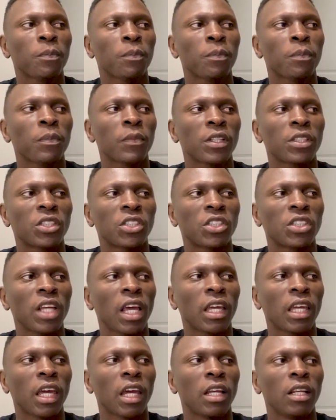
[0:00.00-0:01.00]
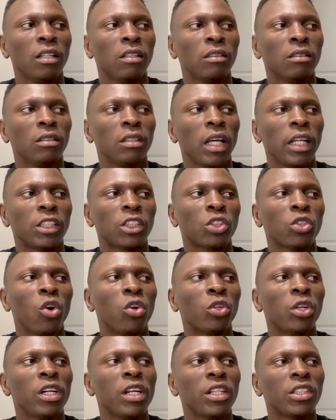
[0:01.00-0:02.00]
second. It's not
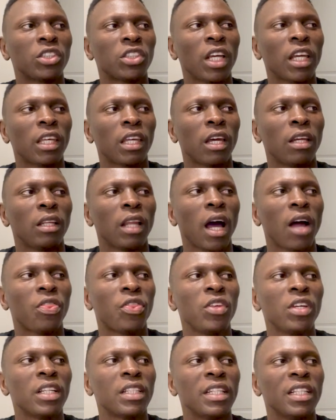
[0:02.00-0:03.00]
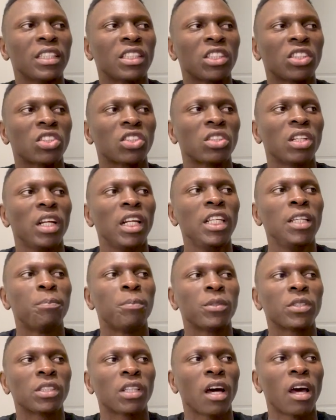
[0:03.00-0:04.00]
really a second. I think the sleep
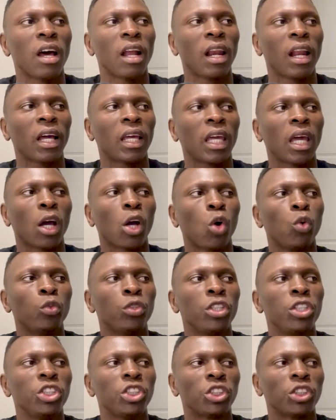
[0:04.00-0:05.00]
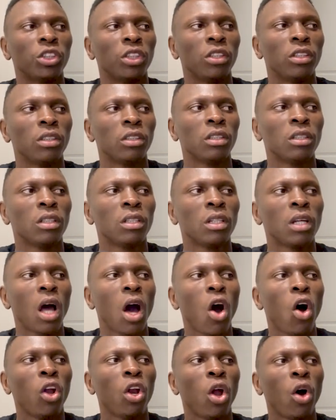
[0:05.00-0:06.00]
is kind of like a condition,
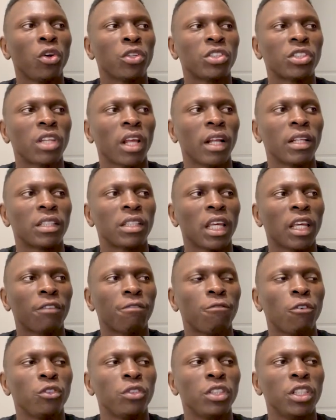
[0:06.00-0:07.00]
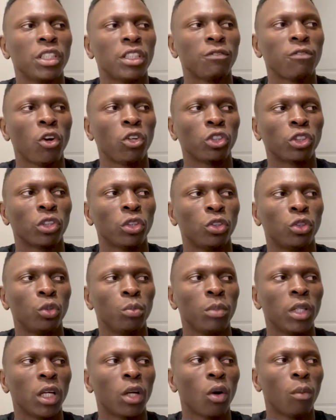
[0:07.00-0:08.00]
how long it's gonna take for this function to
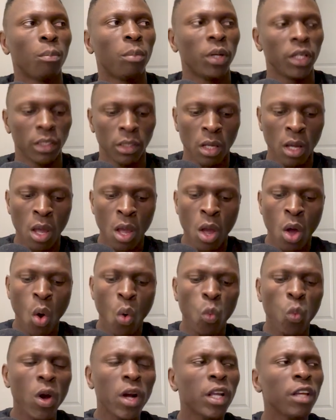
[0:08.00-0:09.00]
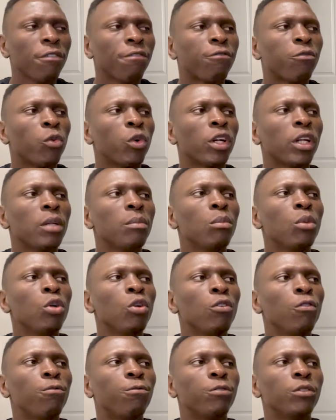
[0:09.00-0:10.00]
be complete. What if we
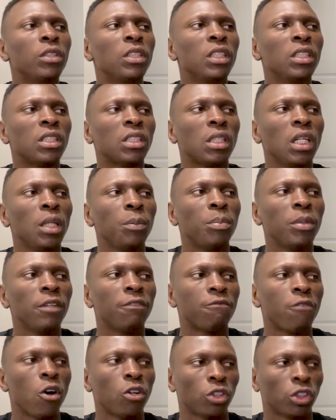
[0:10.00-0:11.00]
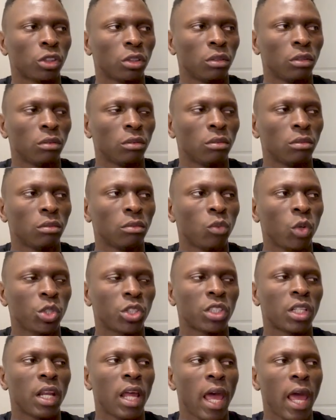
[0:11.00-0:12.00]
remove the sleepy function? What's
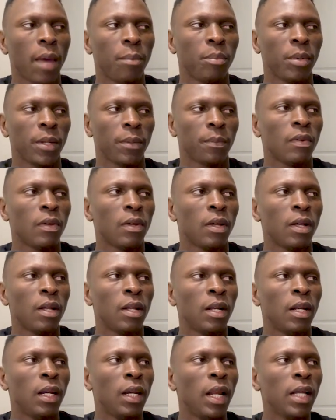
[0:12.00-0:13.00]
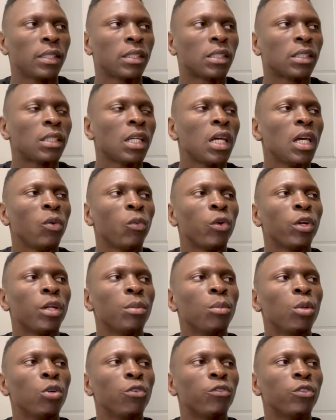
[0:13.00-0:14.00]
gonna happen? Let's say we
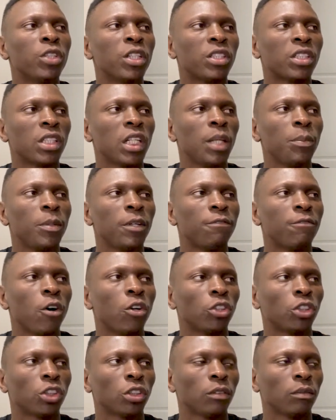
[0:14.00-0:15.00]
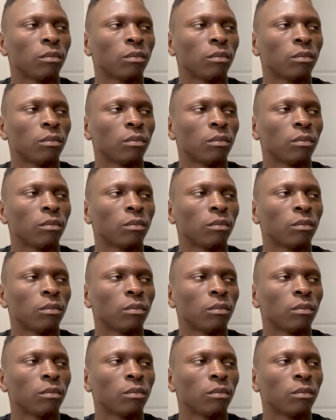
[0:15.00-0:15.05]
remove the sleepy function,